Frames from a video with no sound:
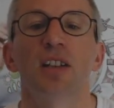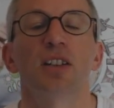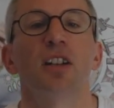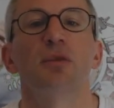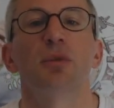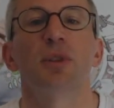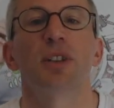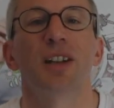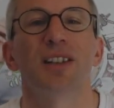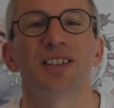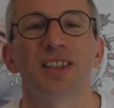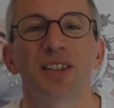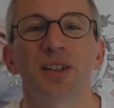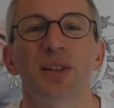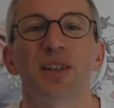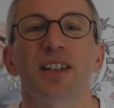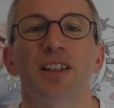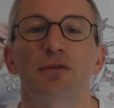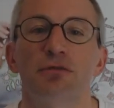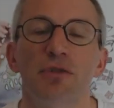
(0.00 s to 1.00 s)
And so if we're going to
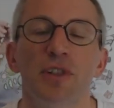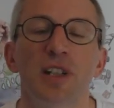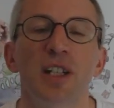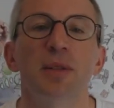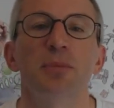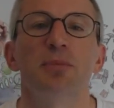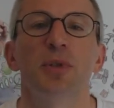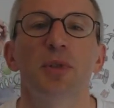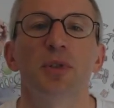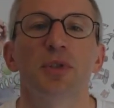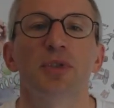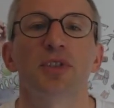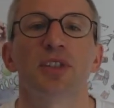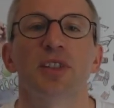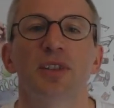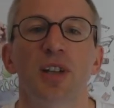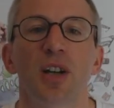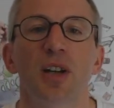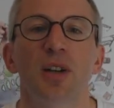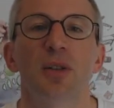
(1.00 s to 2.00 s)
do it, it's really
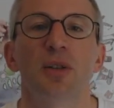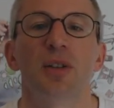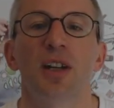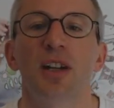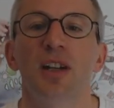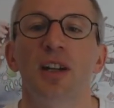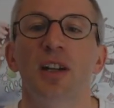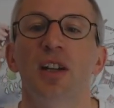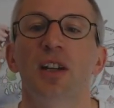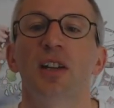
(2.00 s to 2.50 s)
important to know